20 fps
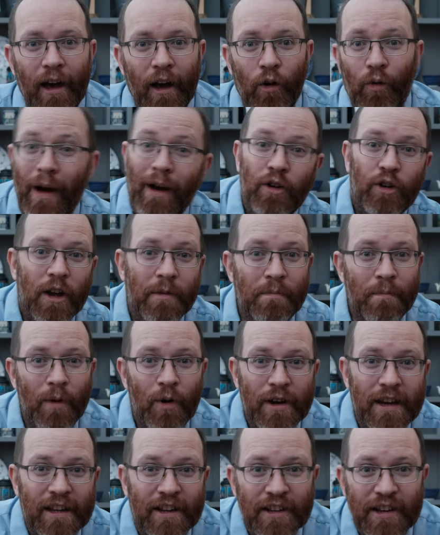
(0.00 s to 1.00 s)
Well, good
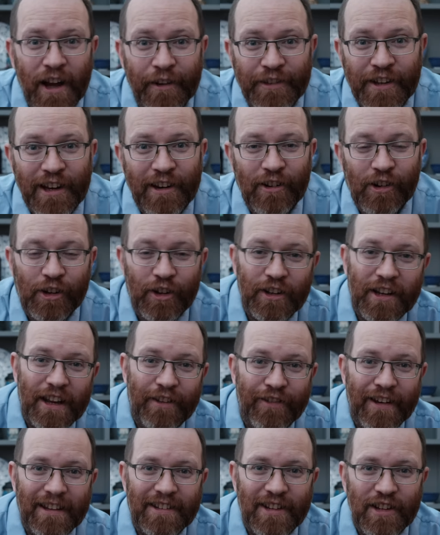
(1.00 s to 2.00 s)
morning, good afternoon, or good
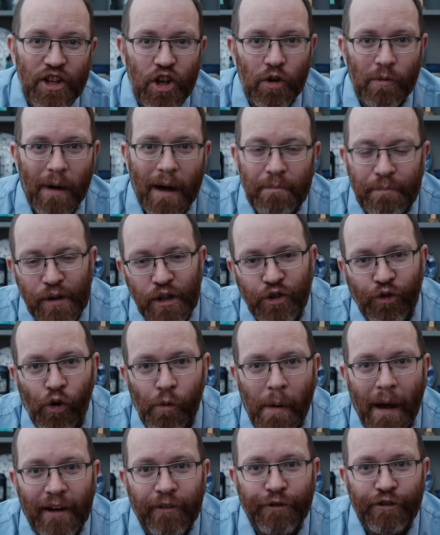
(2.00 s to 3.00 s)
evening to you, my beautiful
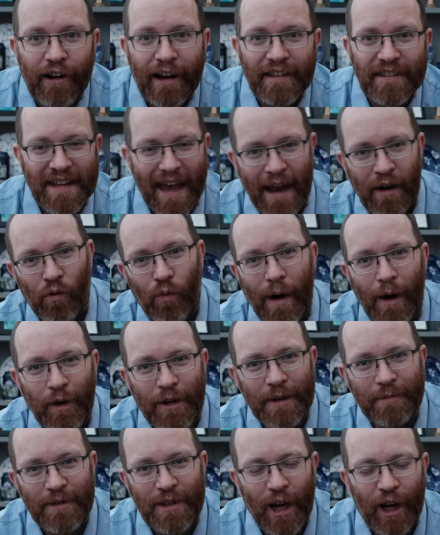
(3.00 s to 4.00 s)
pen friends, and
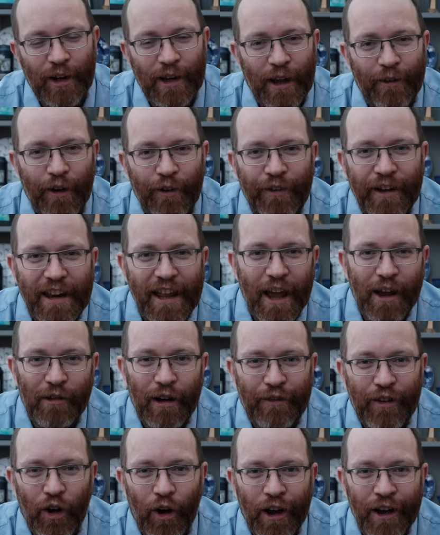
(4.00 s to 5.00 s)
welcome to another video
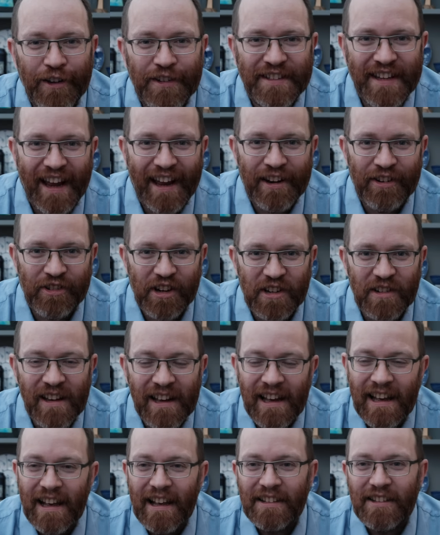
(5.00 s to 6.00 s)
with your host, Andrew.
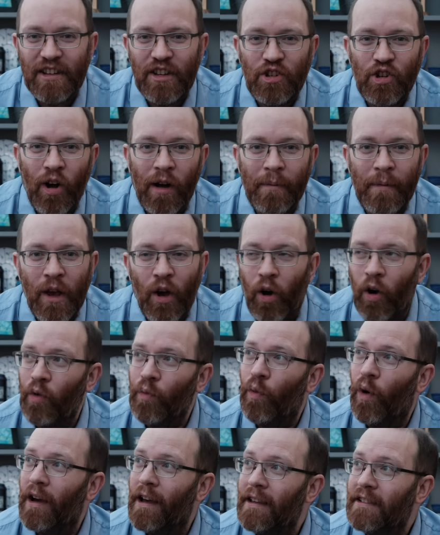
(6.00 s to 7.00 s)
So you join me on
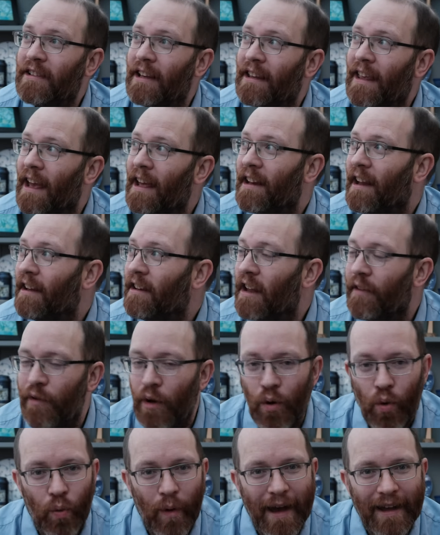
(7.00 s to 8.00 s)
what is, again,
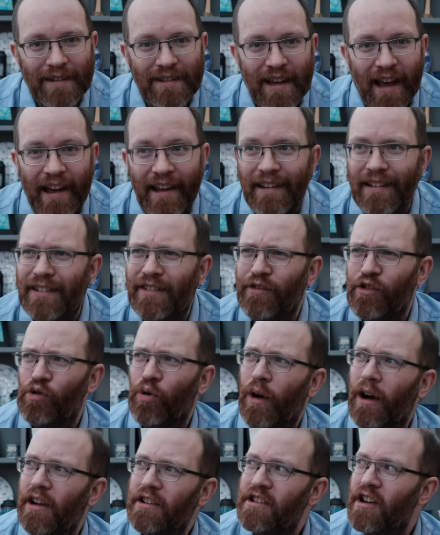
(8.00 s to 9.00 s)
another wet and
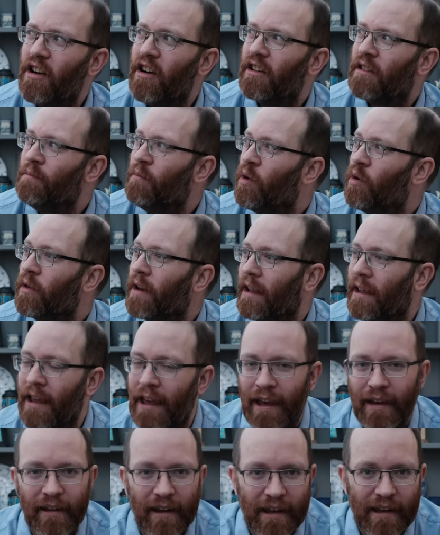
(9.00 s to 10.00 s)
quite a dark morning
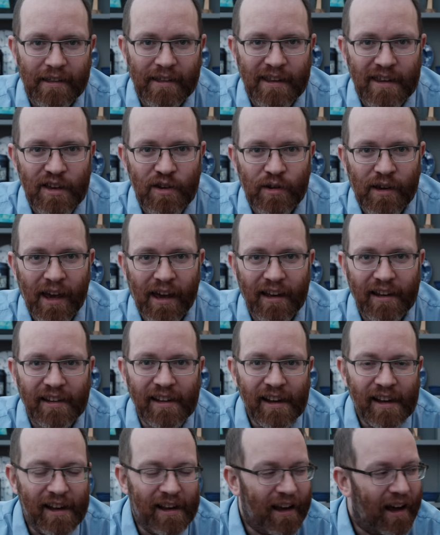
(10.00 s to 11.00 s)
here in the UK.
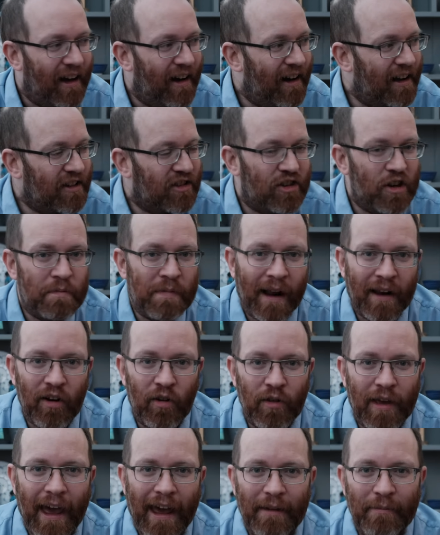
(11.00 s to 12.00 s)
I do plan
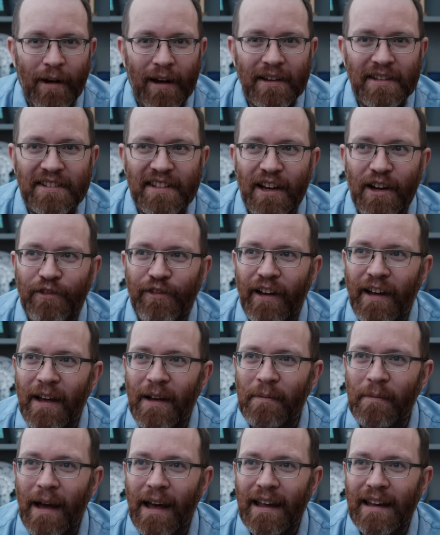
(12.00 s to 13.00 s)
on getting myself
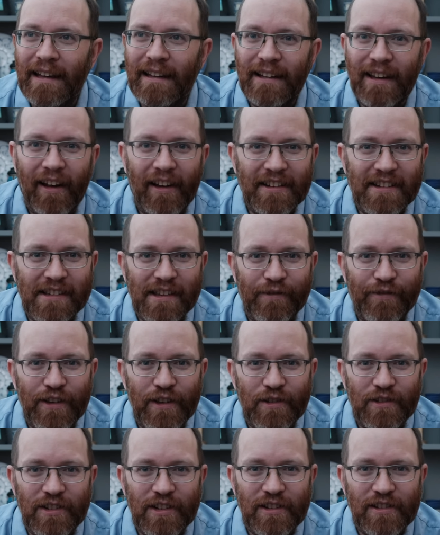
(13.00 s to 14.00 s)
um, a light in the
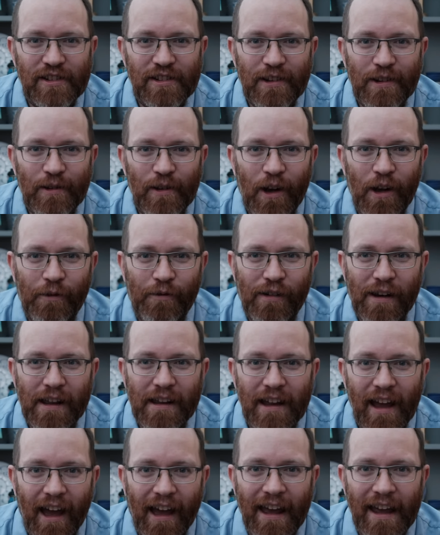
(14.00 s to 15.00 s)
future to
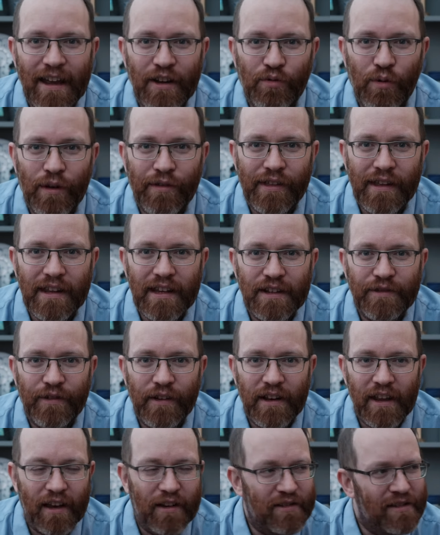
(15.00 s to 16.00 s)
hopefully aid with these
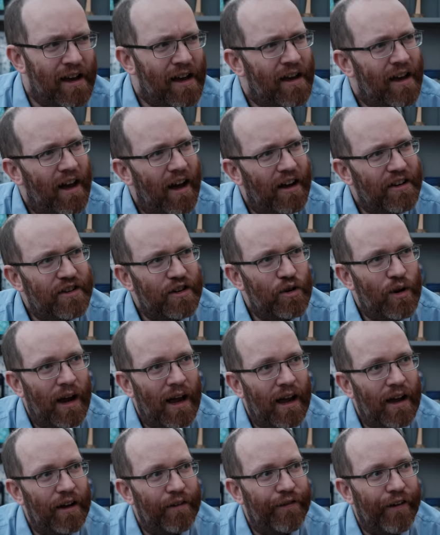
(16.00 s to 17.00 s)
videos. I do
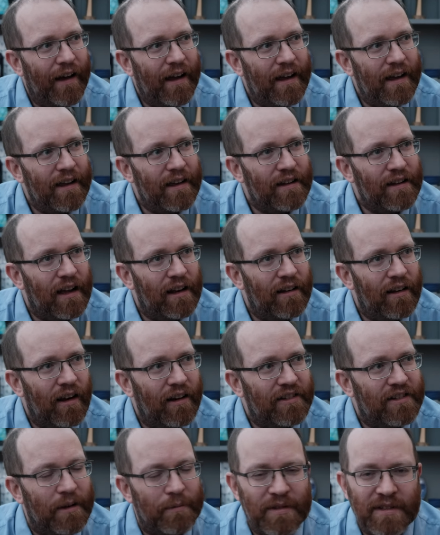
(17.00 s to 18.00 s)
have a, a
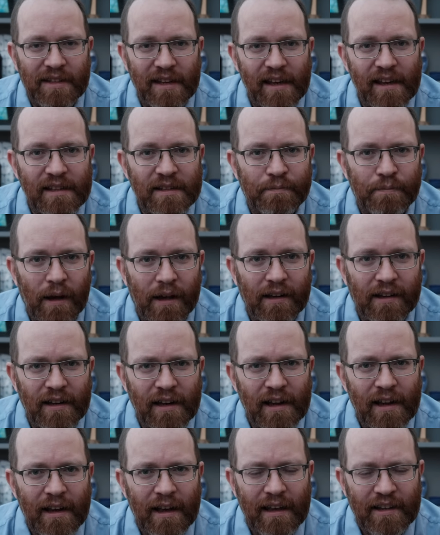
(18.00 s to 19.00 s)
light upstairs, but
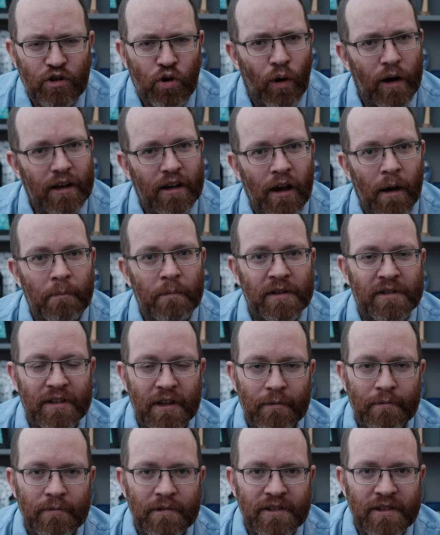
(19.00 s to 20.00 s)
it's quite
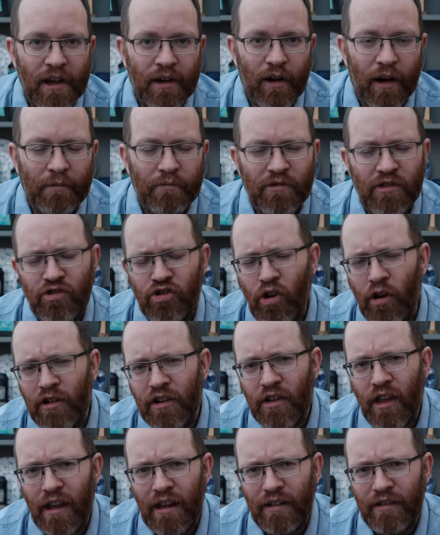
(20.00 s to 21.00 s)
cumbersome, so I'm trying to
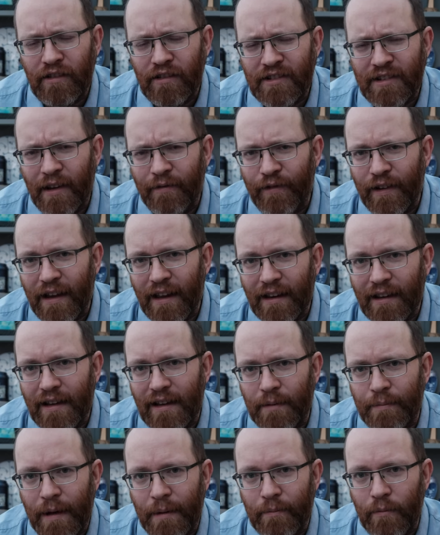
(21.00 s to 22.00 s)
get into something a
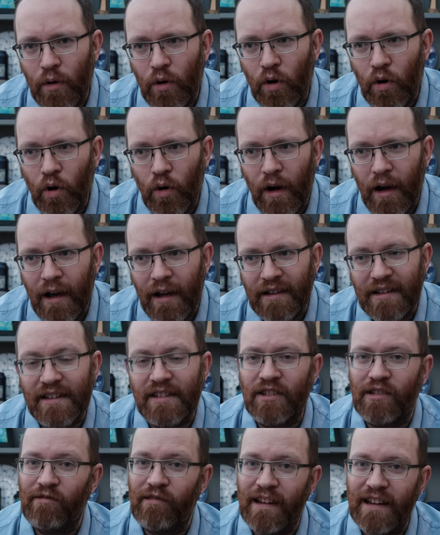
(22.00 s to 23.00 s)
little bit more uh,
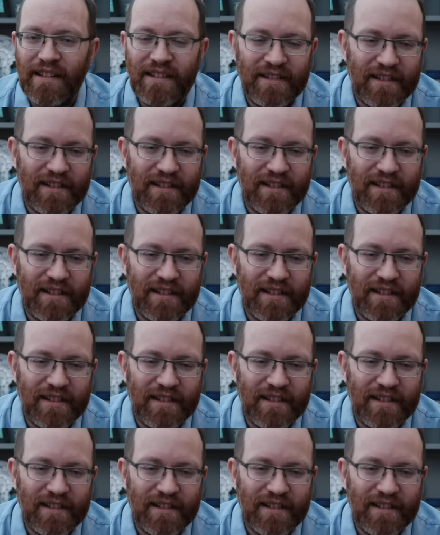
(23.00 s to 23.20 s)
discreet.